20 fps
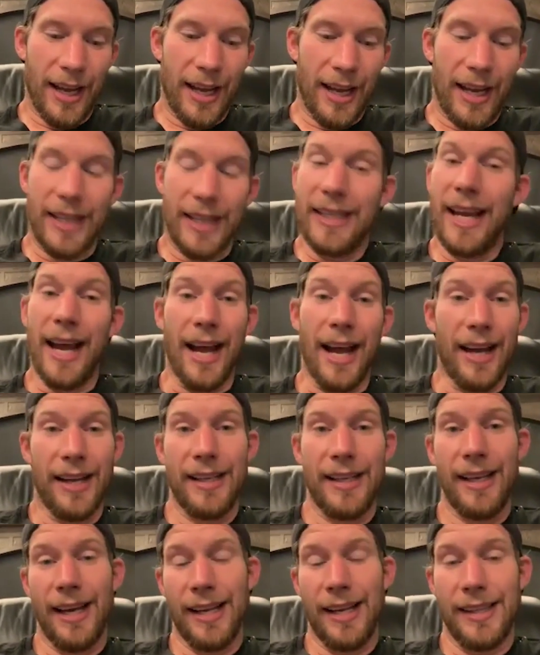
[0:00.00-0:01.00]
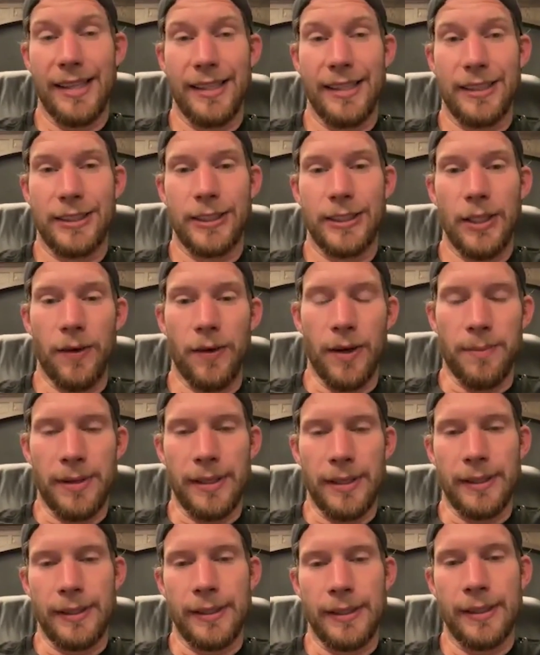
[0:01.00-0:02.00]
Yeah, yeah, I think so. I
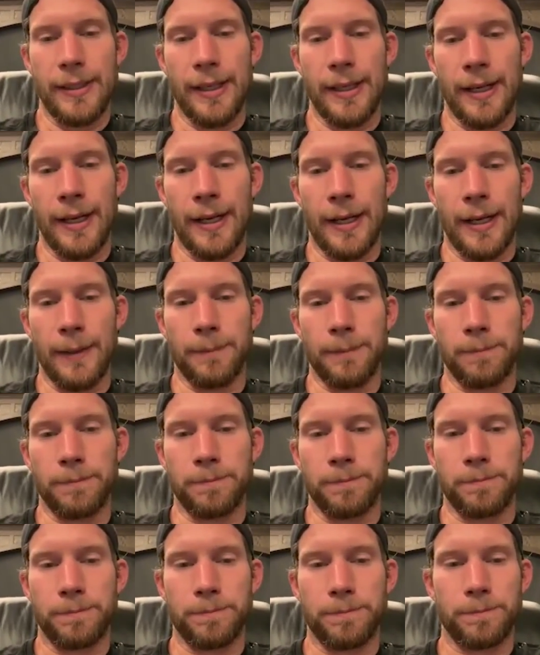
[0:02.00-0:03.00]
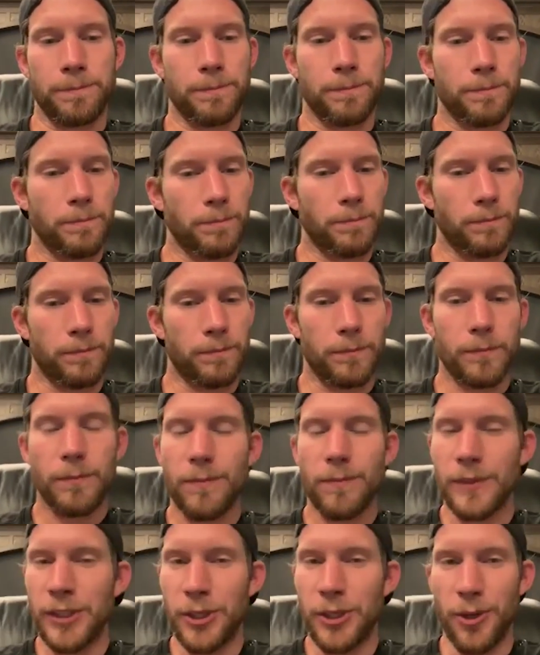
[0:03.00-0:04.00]
mean, um,
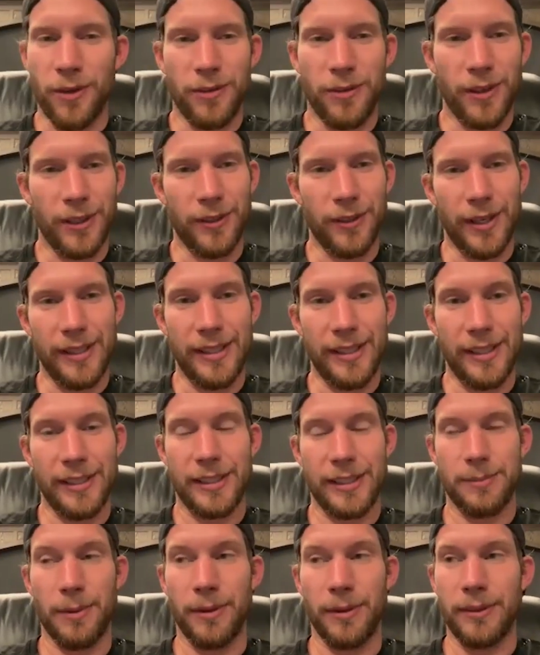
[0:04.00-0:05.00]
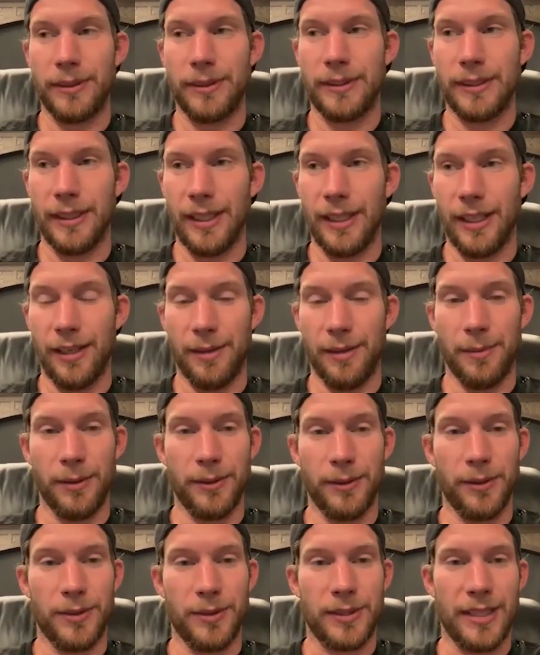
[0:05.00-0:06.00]
you know, I've heard great things about uh,
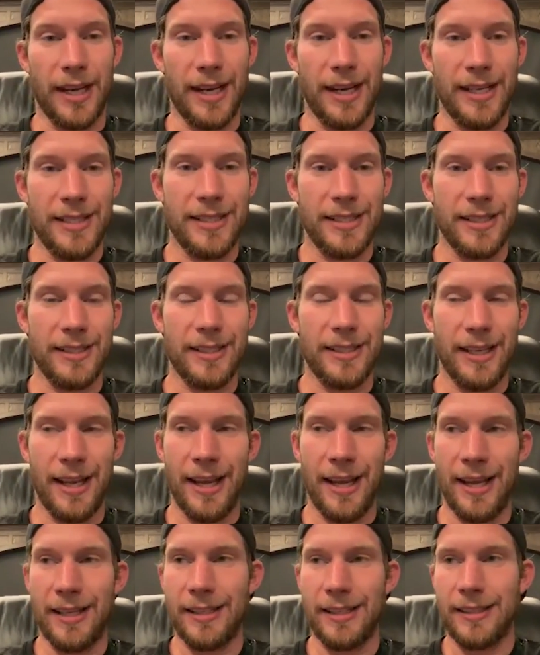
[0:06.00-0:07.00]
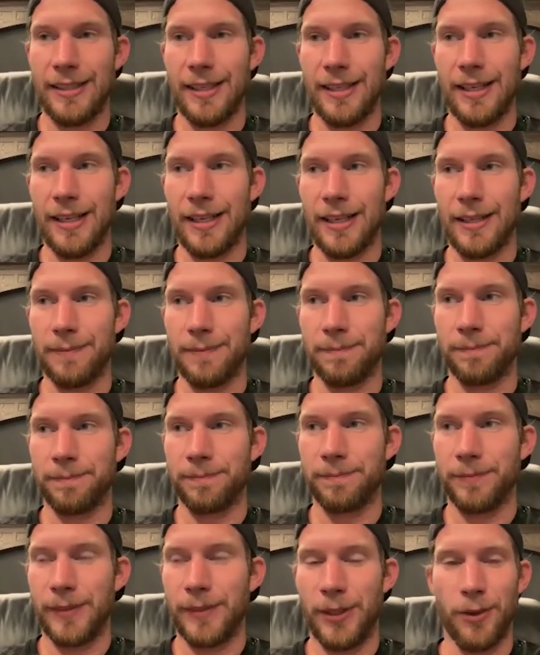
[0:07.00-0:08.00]
about those guys, and and um,
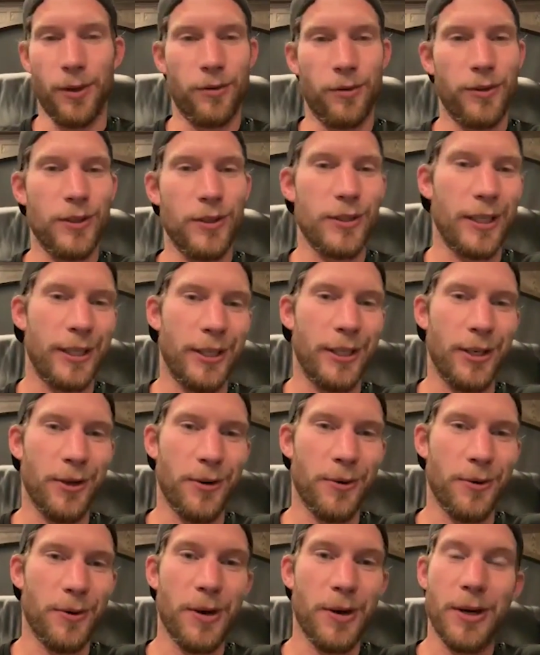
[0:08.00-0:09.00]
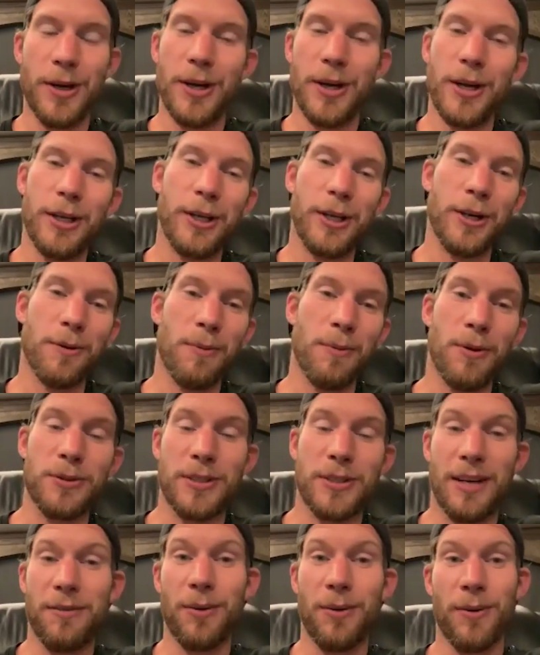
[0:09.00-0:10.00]
you know, it feels like you know, you know,
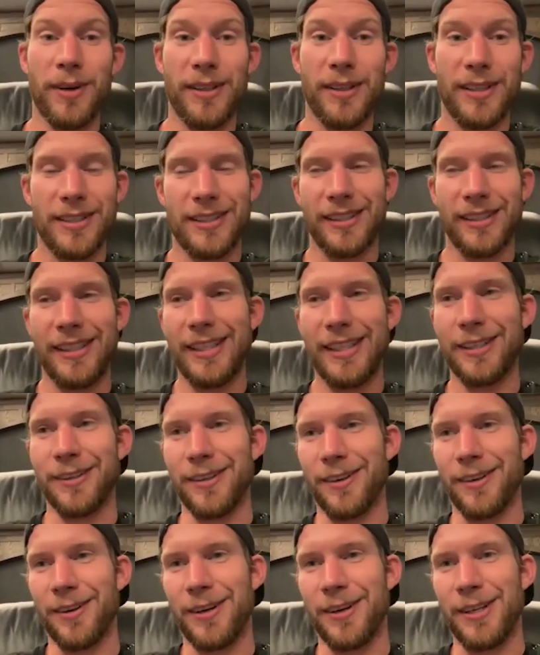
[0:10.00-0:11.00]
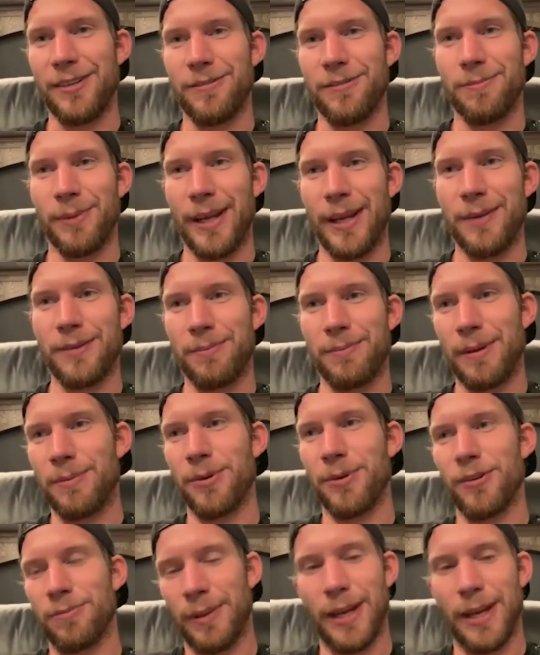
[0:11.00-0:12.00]
most everyone in this league, or, or you've played with
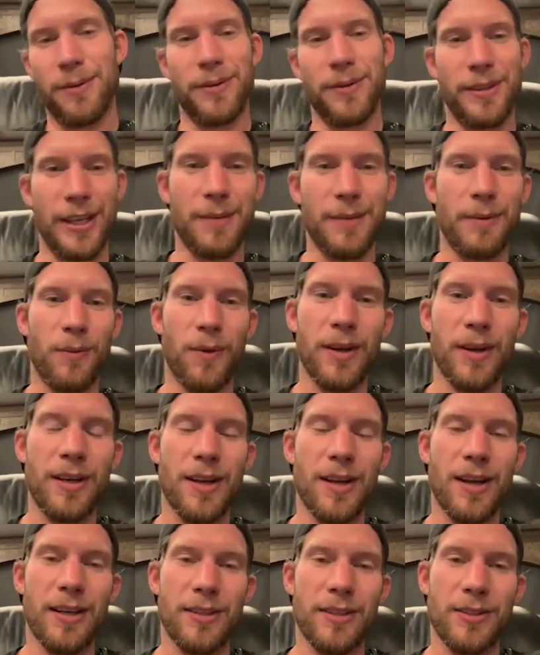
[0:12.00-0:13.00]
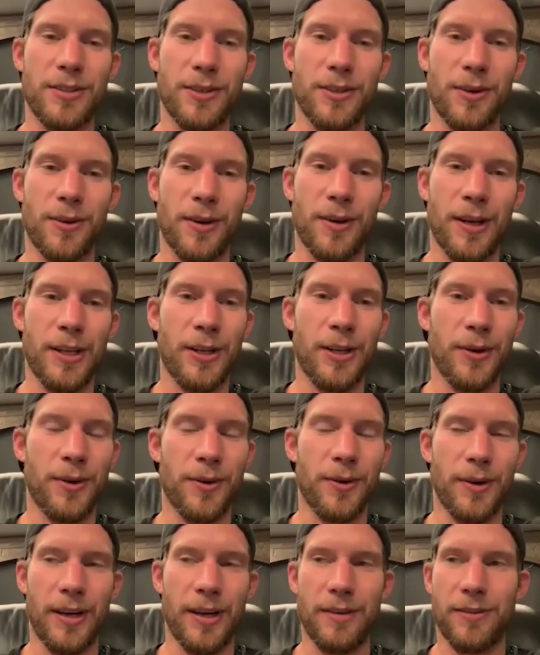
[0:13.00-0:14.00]
people who played with them and whatnot, and so you
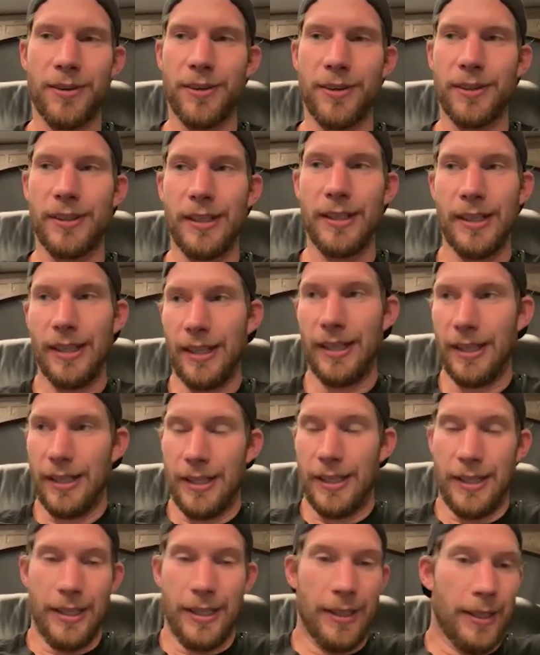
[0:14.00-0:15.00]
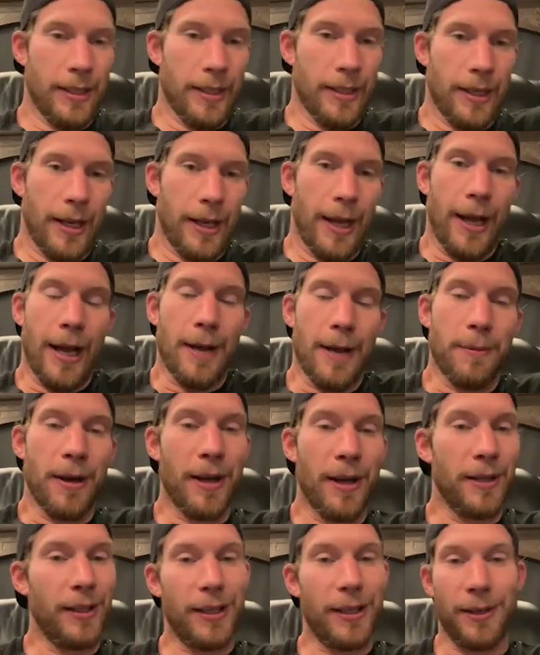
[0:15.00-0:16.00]
know, I've heard um,
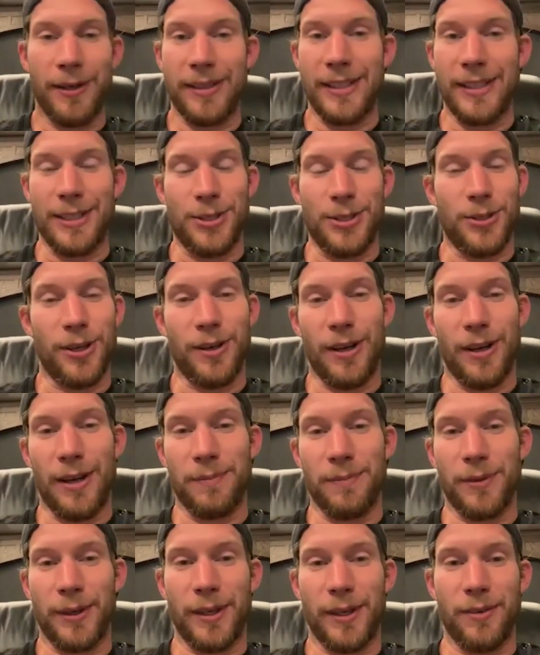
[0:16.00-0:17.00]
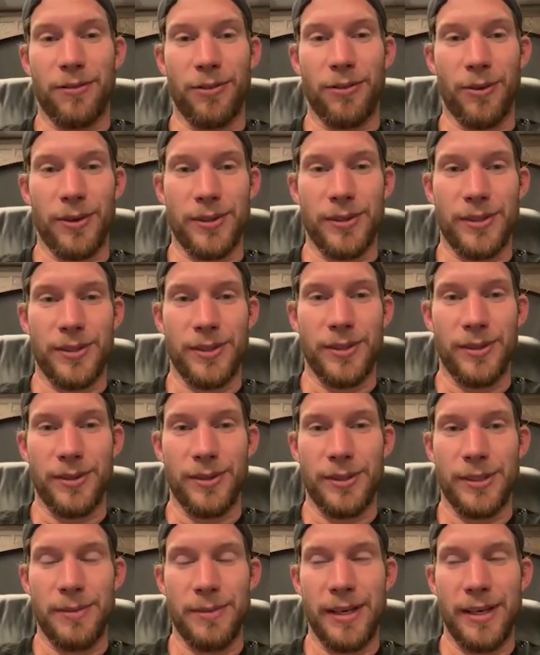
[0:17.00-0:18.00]
a lot of great things. So I'm looking forward to
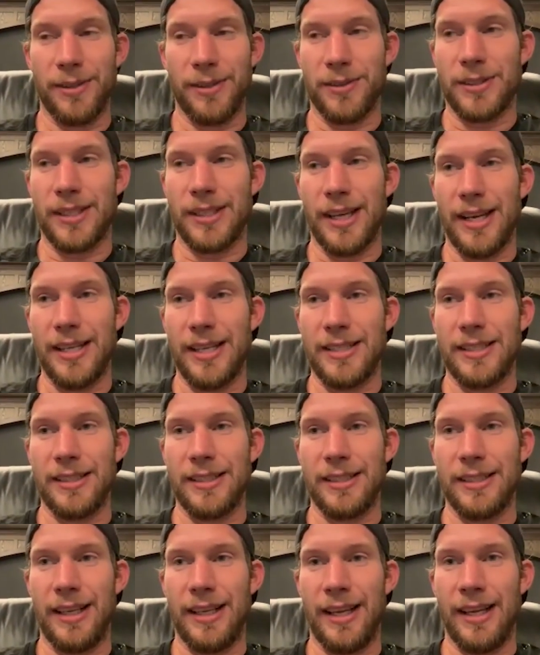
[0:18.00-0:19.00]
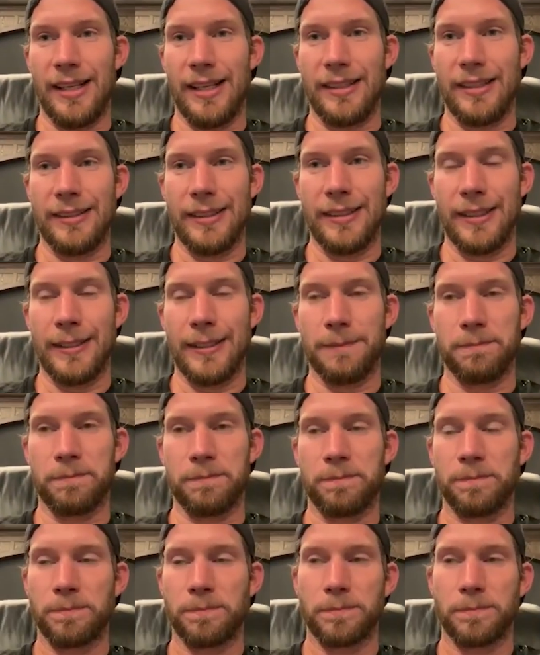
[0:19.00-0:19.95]
to meeting those guys, and and um,